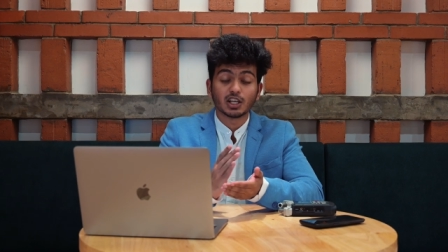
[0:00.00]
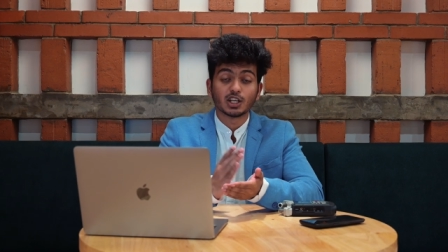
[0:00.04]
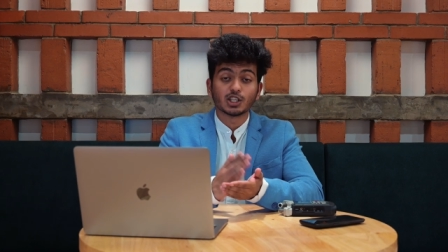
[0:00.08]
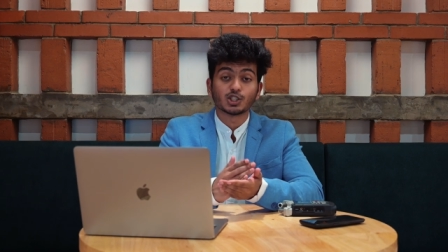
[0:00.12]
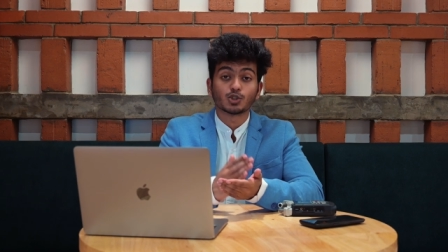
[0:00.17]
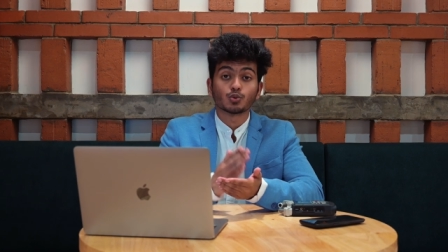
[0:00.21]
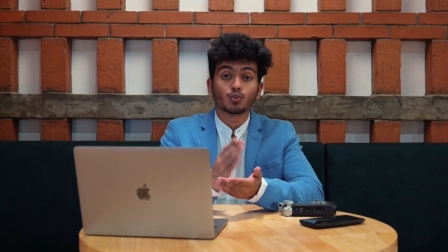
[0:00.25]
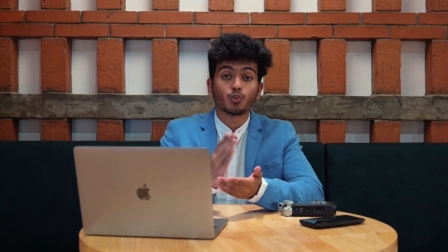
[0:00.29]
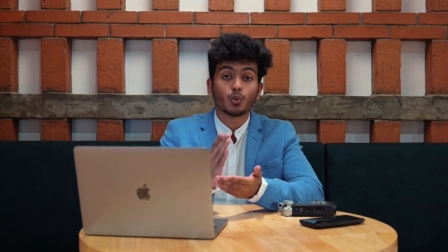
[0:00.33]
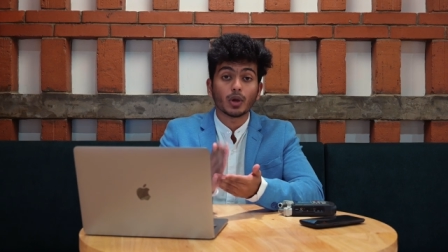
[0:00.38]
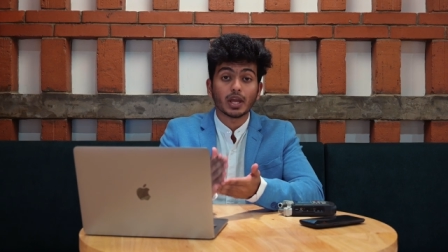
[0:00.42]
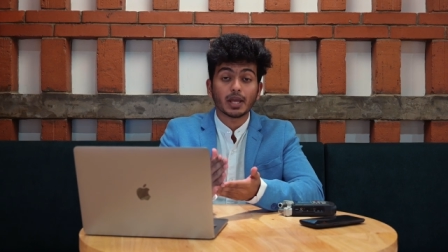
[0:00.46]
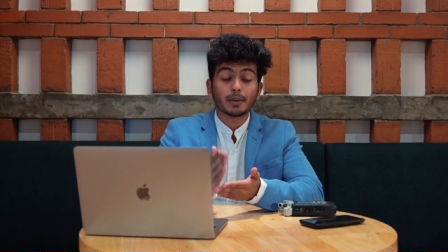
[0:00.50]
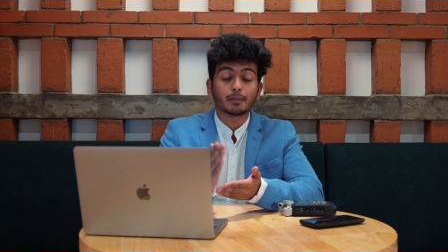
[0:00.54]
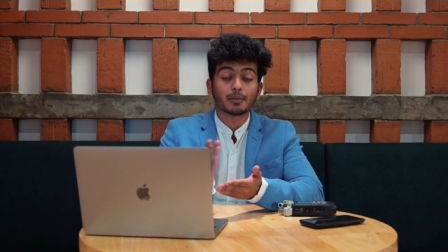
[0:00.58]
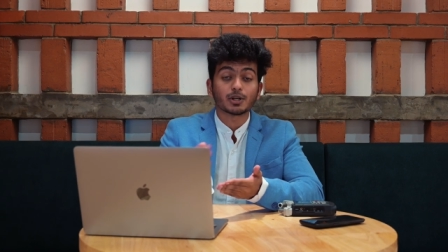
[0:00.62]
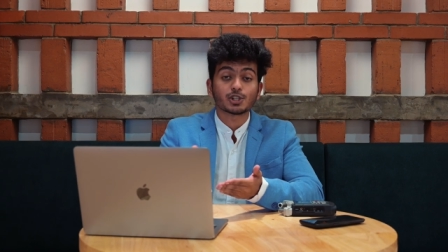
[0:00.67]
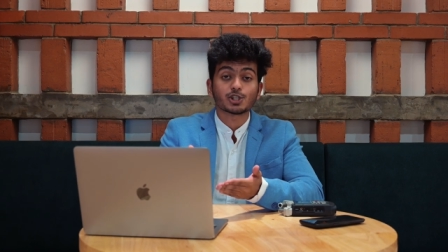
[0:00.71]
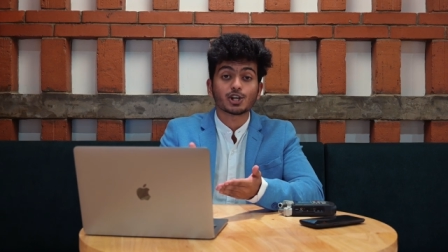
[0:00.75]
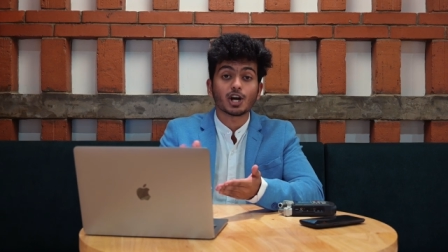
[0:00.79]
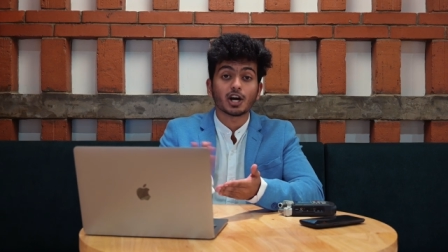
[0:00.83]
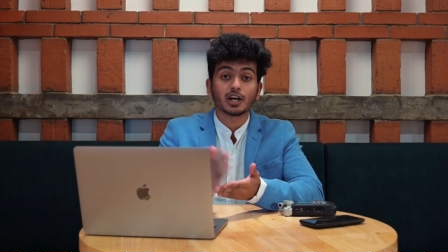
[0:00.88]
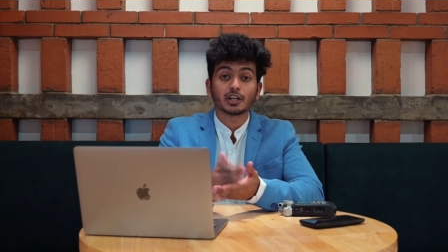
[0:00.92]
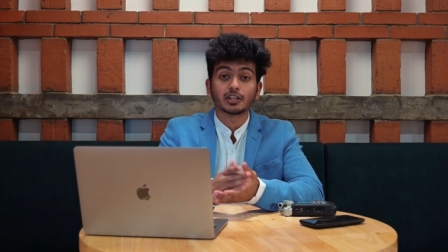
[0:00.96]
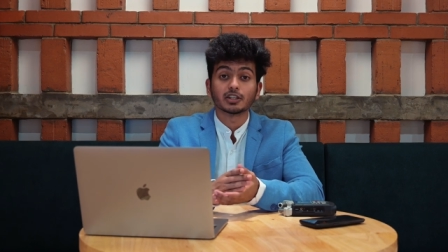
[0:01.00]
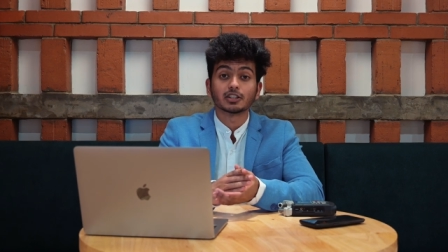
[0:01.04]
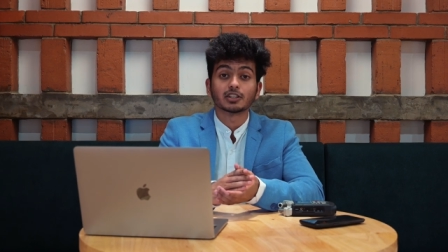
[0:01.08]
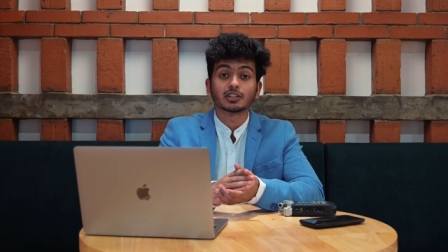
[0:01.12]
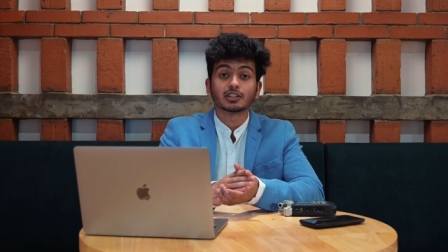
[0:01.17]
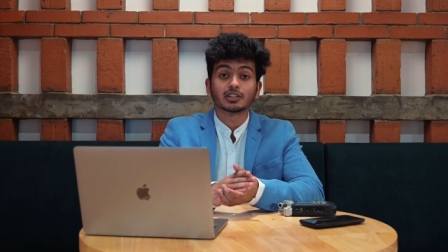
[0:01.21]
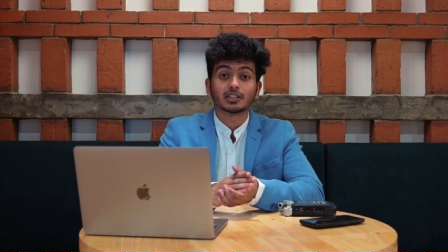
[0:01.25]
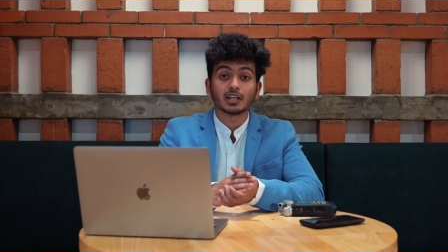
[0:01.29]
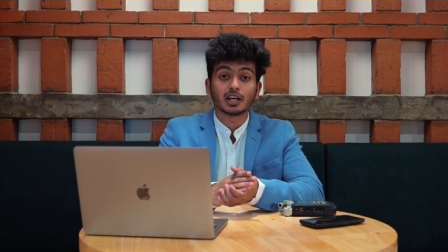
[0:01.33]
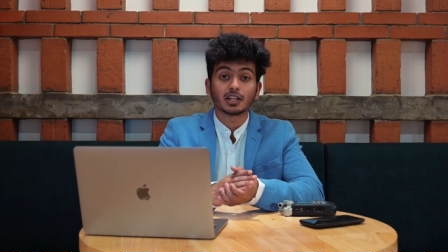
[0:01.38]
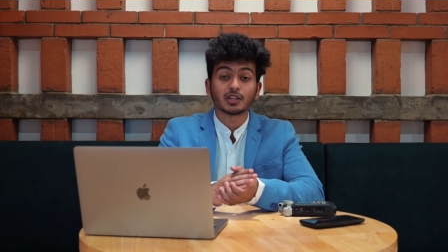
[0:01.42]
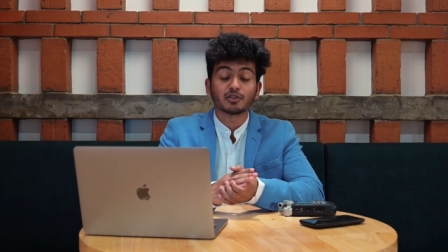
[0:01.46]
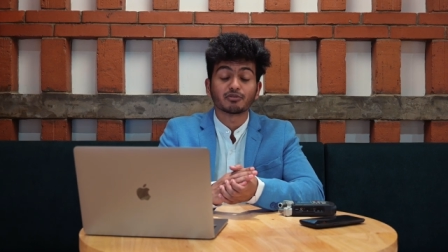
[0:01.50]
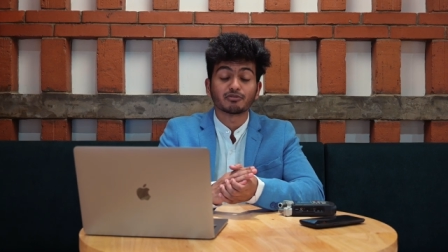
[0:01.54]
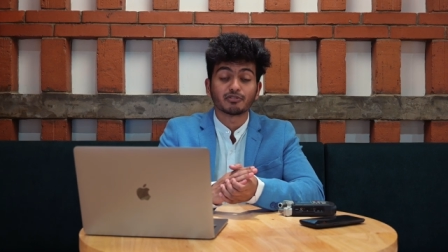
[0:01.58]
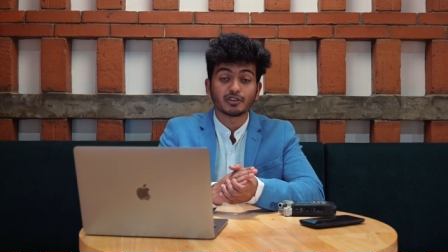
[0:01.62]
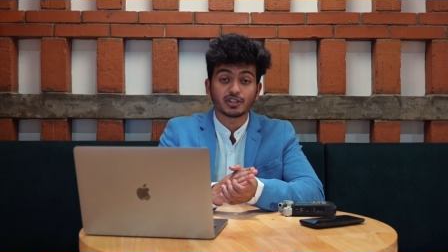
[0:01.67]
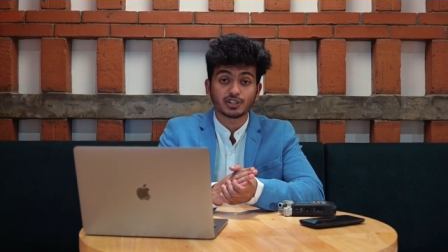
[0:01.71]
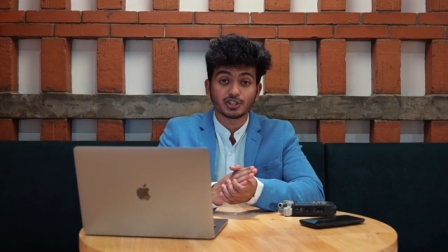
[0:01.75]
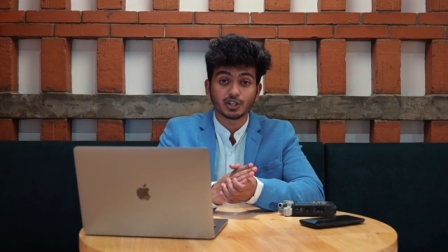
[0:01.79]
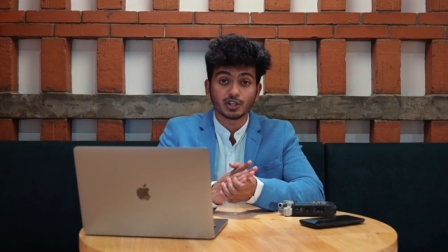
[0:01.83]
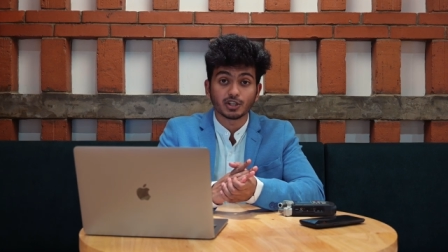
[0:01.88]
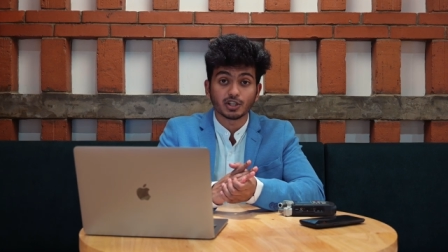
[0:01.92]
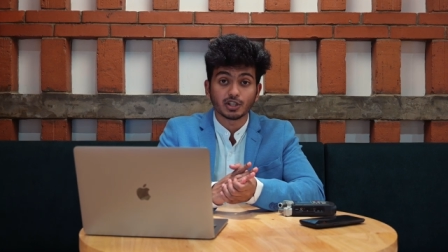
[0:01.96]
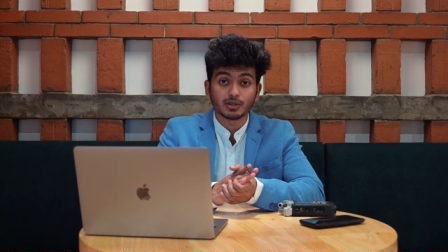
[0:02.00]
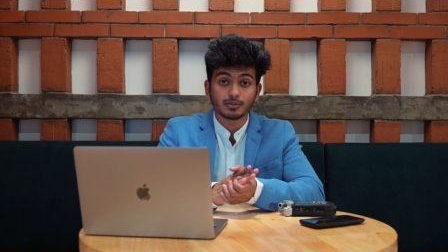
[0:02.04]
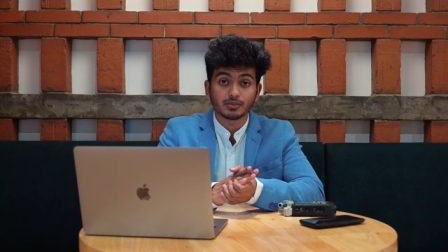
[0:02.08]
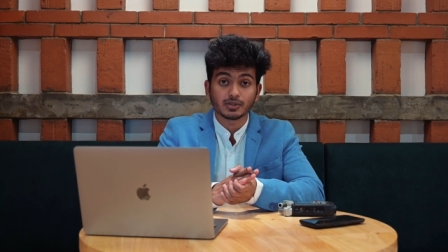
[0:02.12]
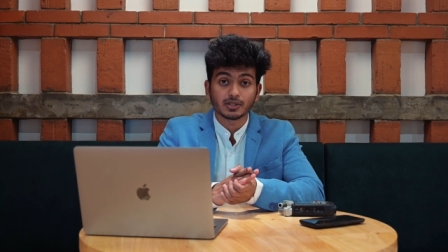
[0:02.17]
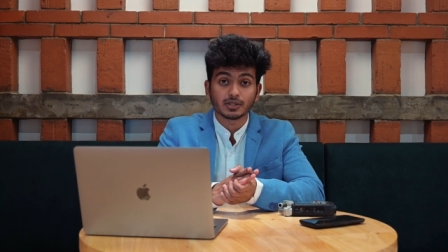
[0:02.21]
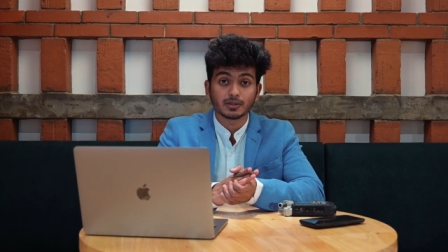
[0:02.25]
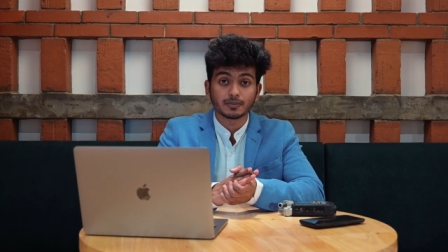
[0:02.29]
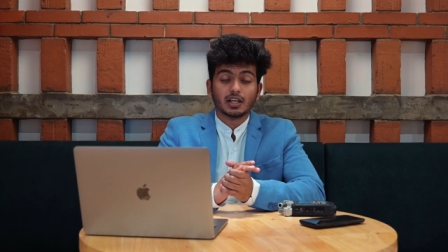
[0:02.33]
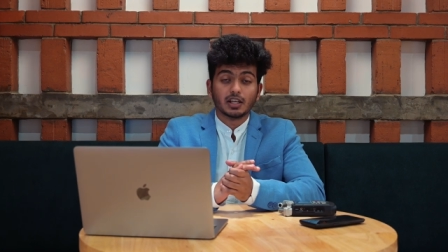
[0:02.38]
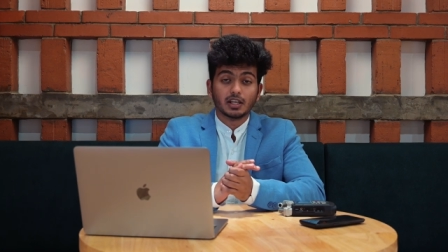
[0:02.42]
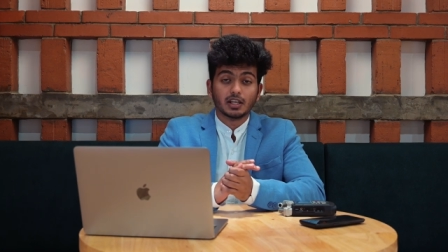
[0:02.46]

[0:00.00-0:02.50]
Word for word: is way much higher than the fixed incomes.